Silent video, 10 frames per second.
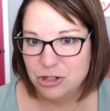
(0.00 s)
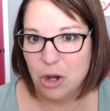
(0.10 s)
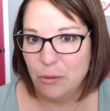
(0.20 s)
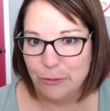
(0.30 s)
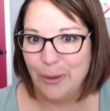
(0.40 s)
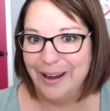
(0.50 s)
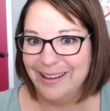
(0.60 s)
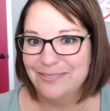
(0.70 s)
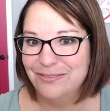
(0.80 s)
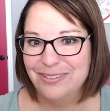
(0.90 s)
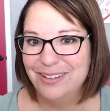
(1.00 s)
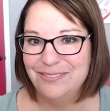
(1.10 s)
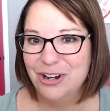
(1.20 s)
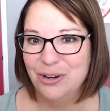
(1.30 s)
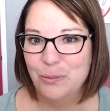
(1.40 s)
Go for it. If,
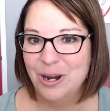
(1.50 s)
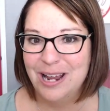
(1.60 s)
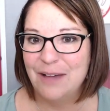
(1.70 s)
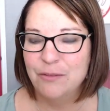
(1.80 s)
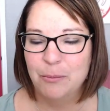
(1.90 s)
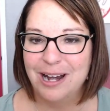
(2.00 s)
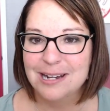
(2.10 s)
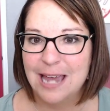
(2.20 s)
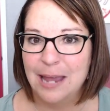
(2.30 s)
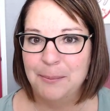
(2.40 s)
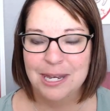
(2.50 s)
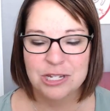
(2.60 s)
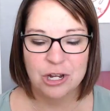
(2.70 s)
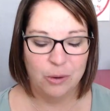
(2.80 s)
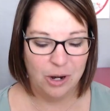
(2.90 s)
if you want to have them write a
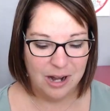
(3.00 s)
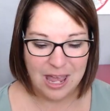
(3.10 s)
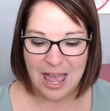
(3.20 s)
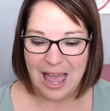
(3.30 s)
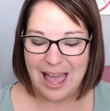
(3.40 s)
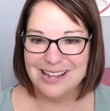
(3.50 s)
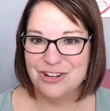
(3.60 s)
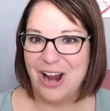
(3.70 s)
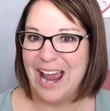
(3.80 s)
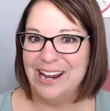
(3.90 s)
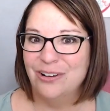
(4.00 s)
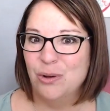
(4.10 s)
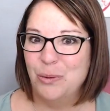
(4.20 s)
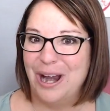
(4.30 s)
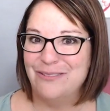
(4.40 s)
diamond or a
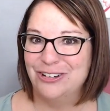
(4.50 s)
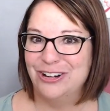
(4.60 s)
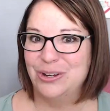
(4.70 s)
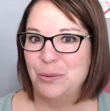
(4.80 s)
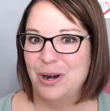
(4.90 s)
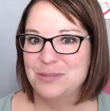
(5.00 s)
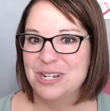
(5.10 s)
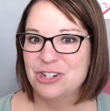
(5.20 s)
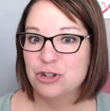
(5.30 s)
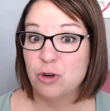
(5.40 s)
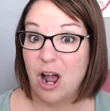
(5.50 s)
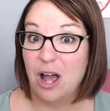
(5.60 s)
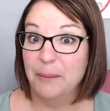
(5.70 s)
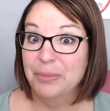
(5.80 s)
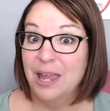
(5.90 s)
triangle, whatever you want them to
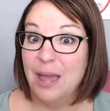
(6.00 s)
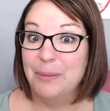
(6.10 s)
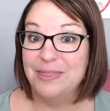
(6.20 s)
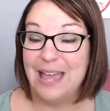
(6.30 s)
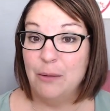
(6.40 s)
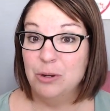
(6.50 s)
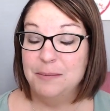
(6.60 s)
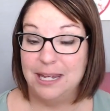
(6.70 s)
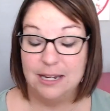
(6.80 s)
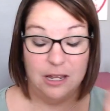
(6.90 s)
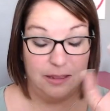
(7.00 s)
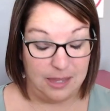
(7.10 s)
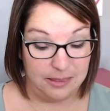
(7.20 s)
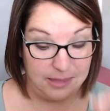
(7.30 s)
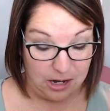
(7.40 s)
draw. But that would mean
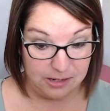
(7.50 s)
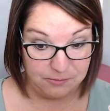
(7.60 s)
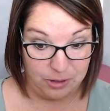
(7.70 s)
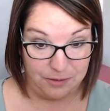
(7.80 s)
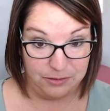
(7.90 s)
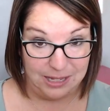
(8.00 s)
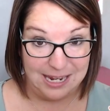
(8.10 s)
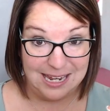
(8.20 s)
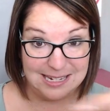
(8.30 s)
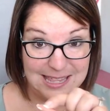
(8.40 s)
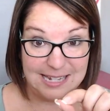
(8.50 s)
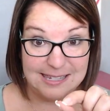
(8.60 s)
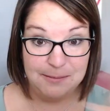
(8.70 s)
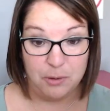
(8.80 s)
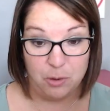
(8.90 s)
that when they get to that
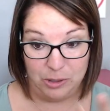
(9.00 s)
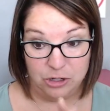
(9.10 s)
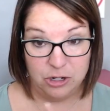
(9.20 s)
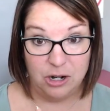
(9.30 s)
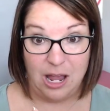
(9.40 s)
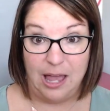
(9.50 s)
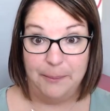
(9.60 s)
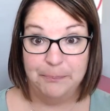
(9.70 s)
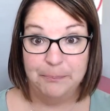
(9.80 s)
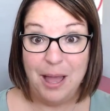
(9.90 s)
symbol, when they're um,